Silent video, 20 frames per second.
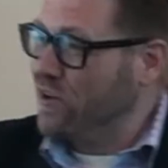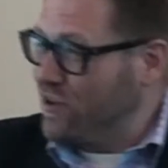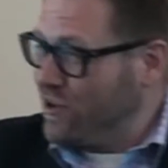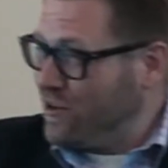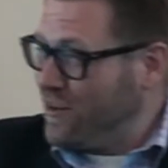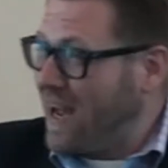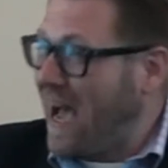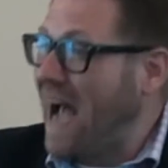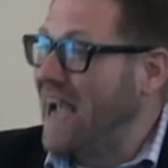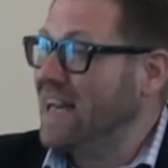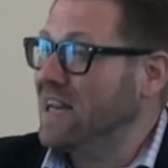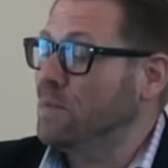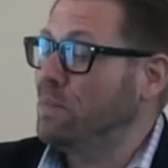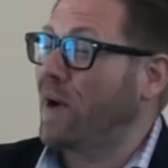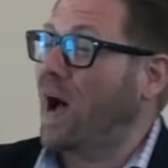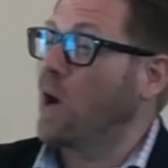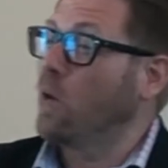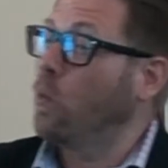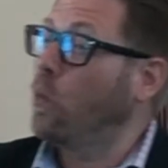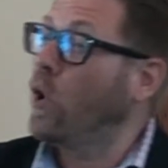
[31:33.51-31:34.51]
united
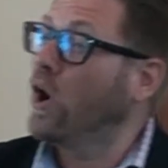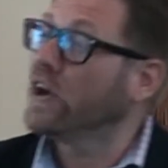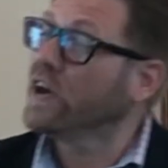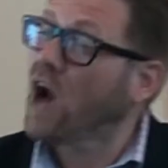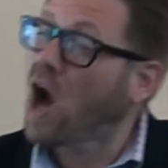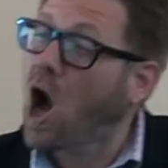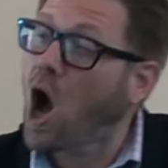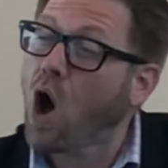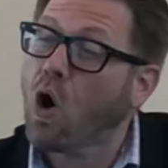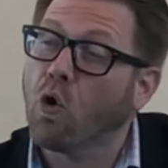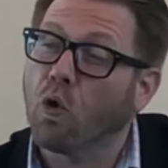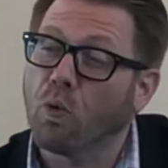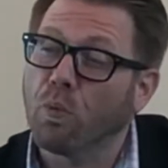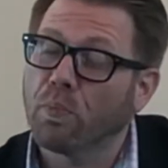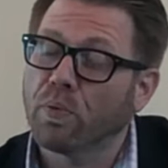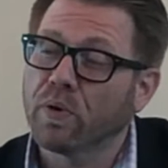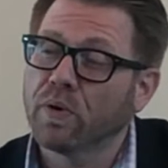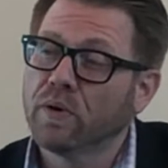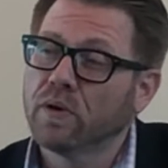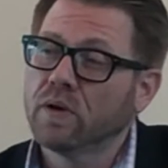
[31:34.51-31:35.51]
by one hope.